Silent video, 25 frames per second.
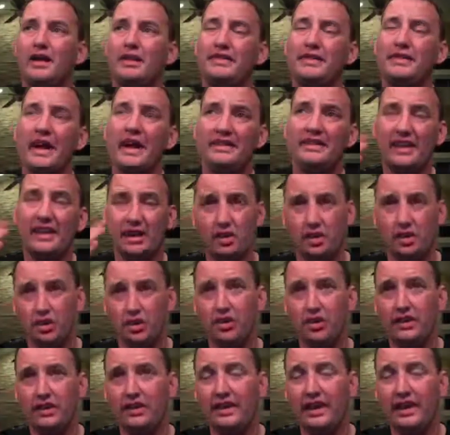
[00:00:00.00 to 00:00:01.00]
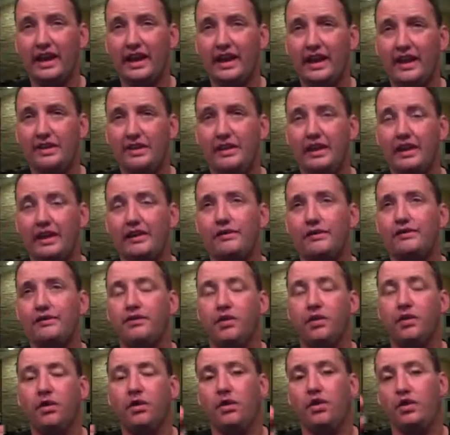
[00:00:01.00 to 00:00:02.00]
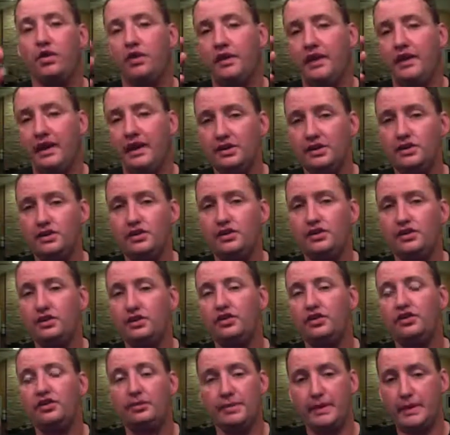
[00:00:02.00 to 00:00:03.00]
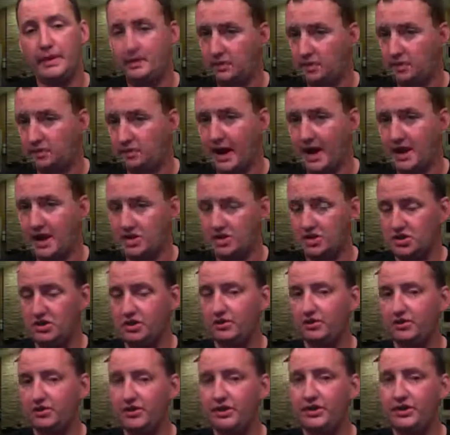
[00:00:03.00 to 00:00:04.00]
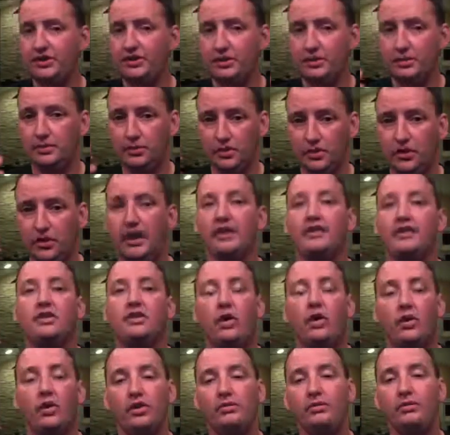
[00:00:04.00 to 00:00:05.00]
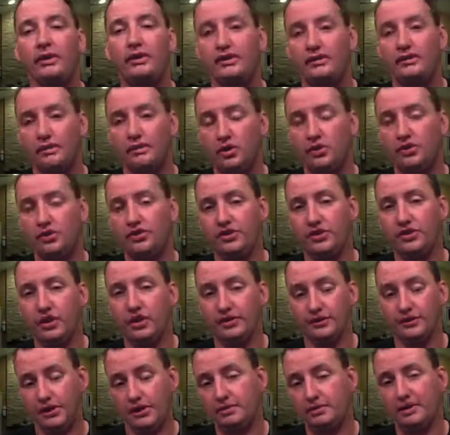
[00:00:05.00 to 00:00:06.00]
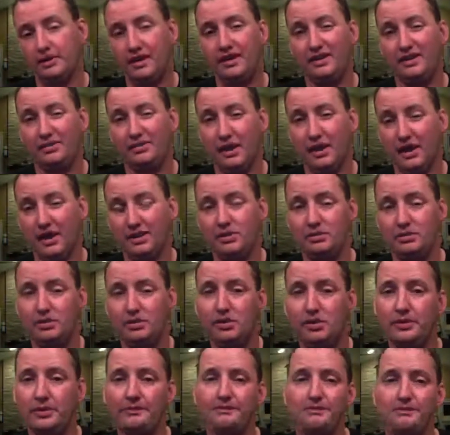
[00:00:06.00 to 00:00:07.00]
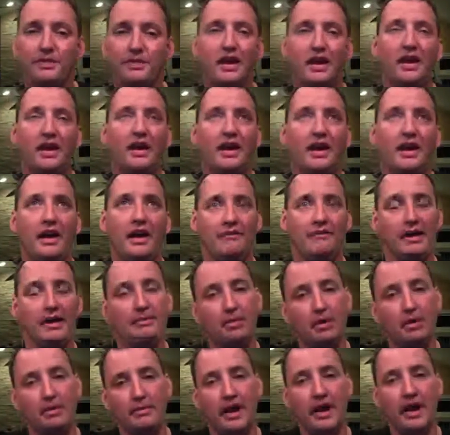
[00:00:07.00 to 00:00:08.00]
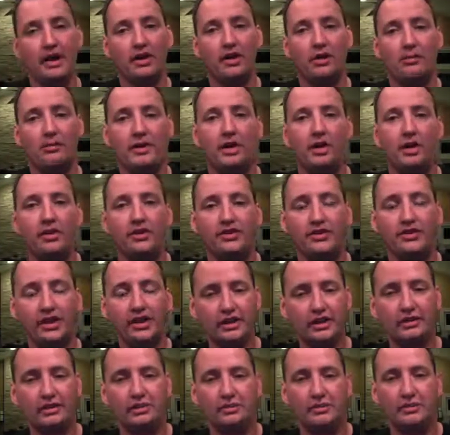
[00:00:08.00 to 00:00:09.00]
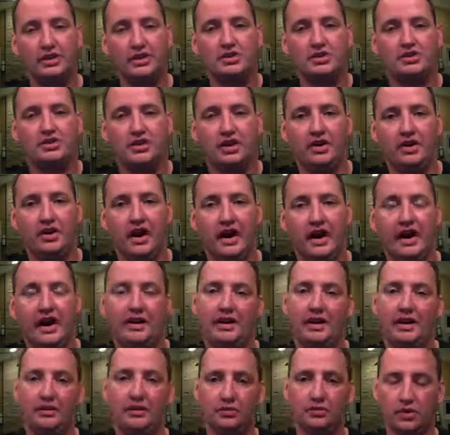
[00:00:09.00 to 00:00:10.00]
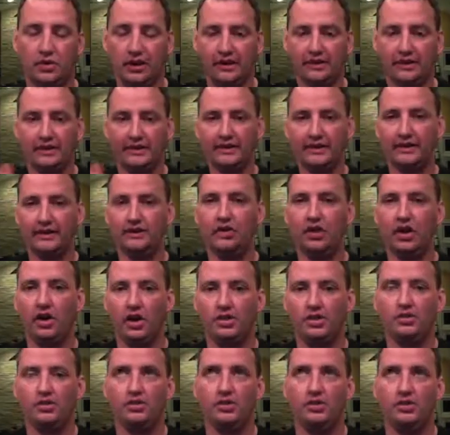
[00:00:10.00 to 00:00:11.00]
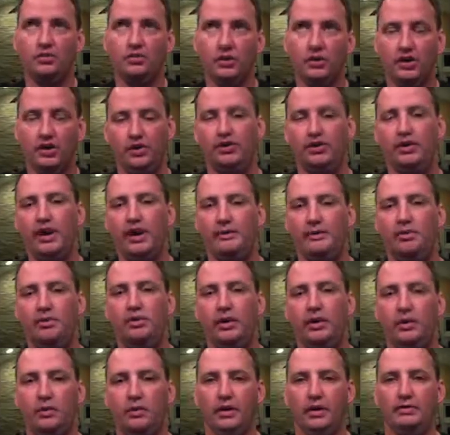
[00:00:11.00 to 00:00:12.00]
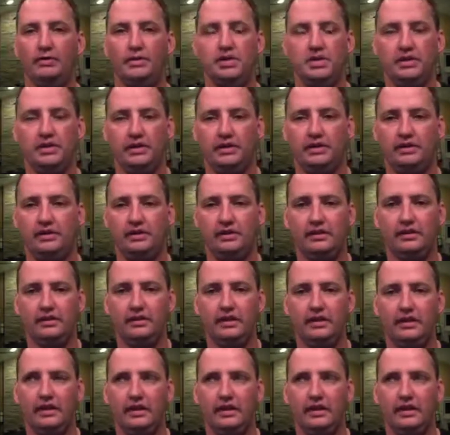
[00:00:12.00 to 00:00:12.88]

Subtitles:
That's a good thing, I think, for end users, for people who patch their own systems, who like to always be as updated as possible. If I put back on my old system administrator hat and I was running 600 Windows 8.1 machines,